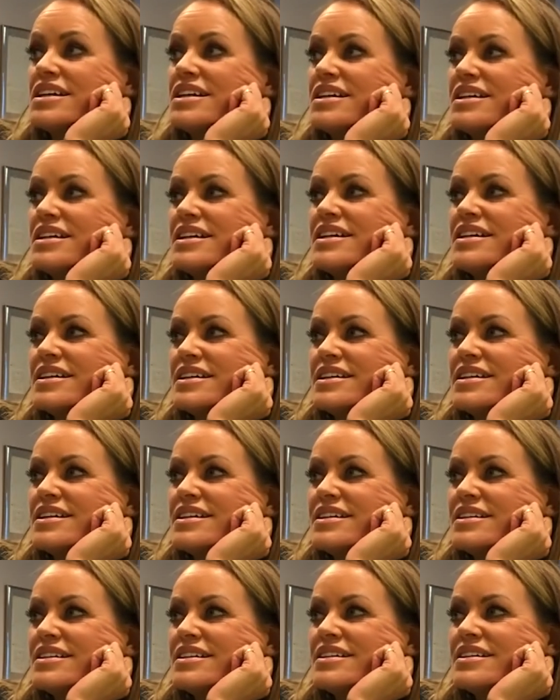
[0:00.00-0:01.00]
Mm.
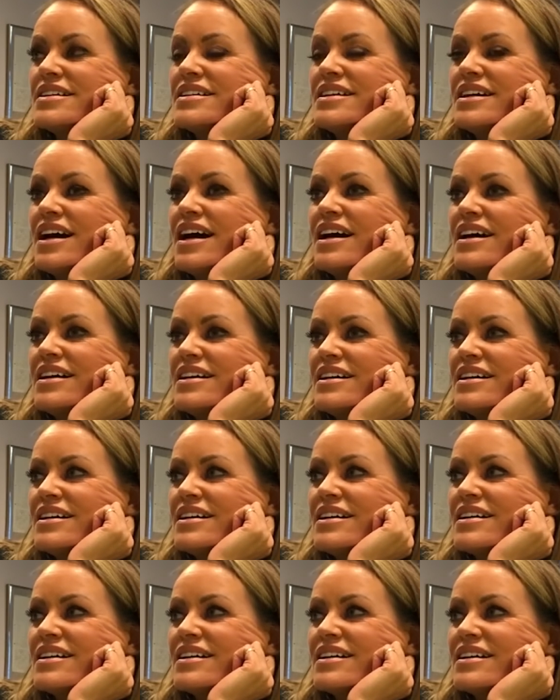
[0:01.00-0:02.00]
Yeah,
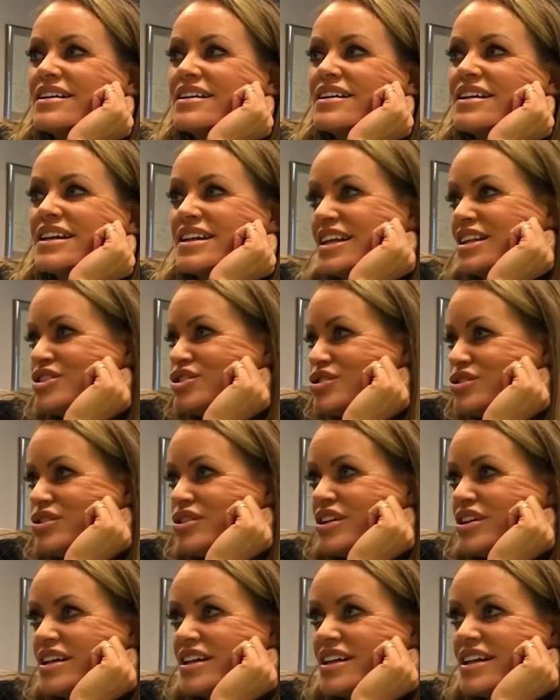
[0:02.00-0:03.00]
and
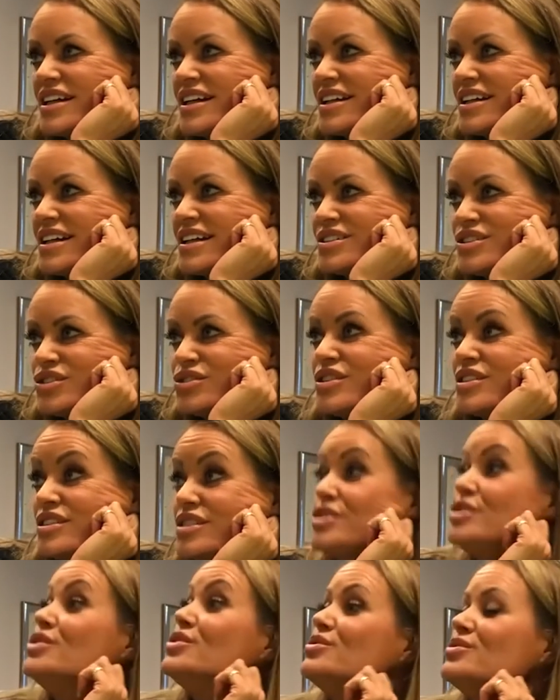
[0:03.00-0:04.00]
enjoy the
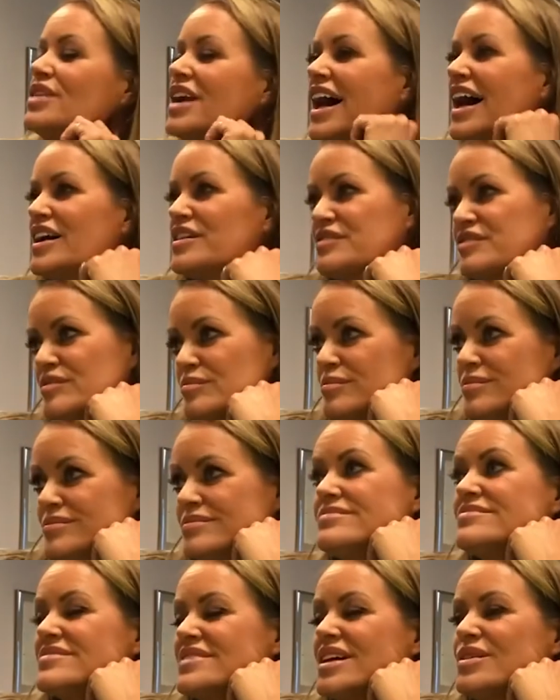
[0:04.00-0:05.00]
new life.
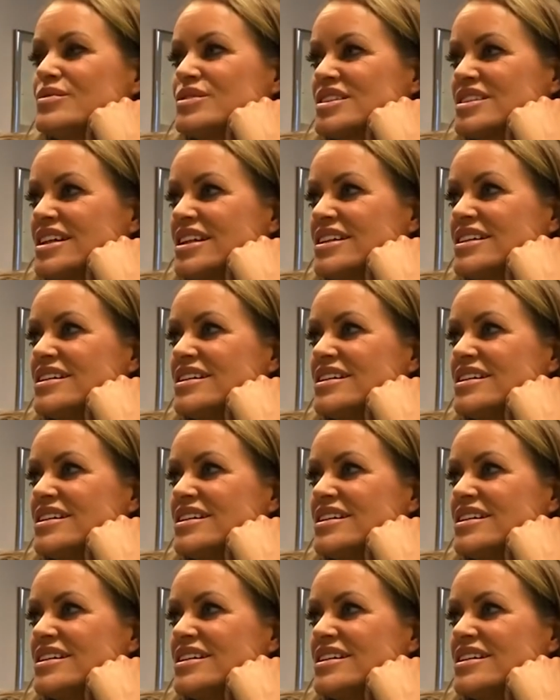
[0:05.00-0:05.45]
That was it.